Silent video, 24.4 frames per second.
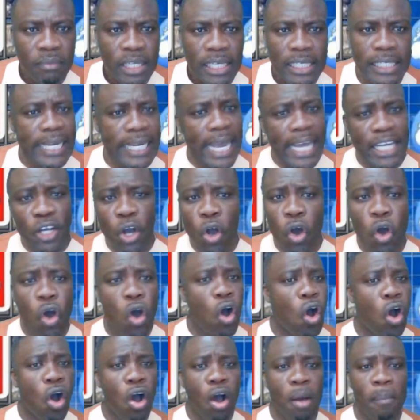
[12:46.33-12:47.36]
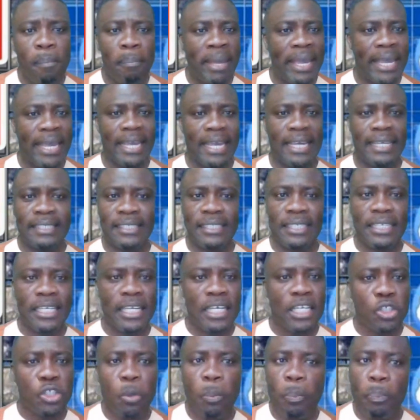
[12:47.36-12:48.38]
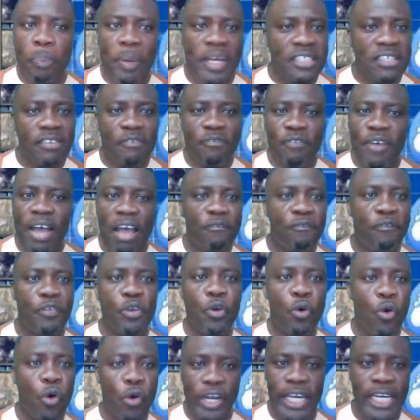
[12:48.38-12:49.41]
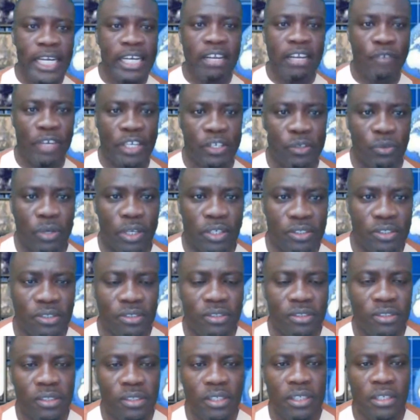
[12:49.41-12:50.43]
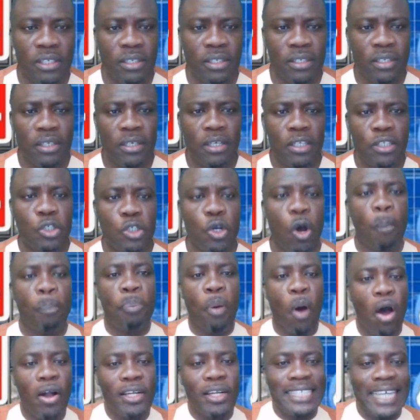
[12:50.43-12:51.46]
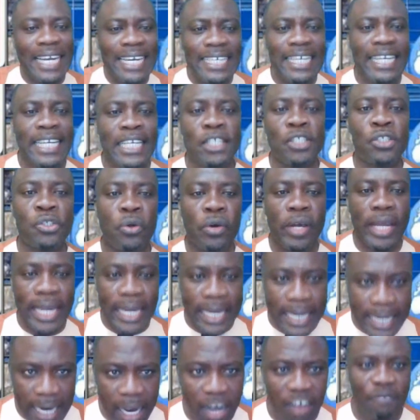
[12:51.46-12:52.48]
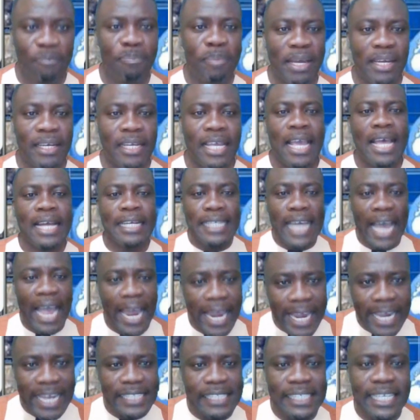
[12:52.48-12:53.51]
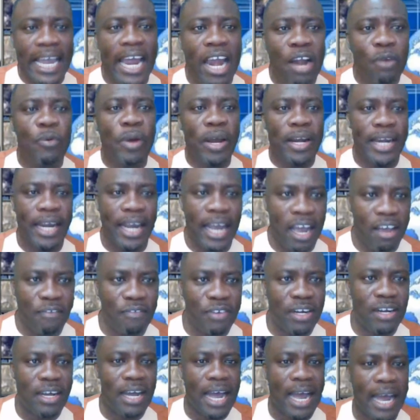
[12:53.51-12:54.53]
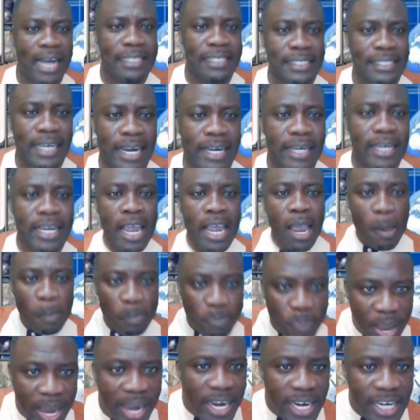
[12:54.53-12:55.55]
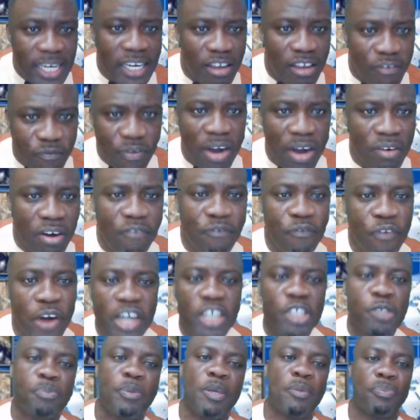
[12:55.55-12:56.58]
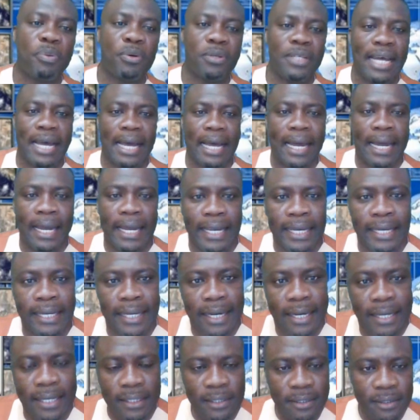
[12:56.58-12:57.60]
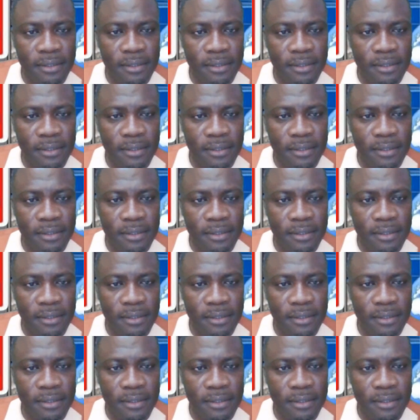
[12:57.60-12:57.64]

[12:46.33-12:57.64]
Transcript: They are all meant to pacify few individuals, to put them into a government that is already having a hard time paying the very first people that are in there.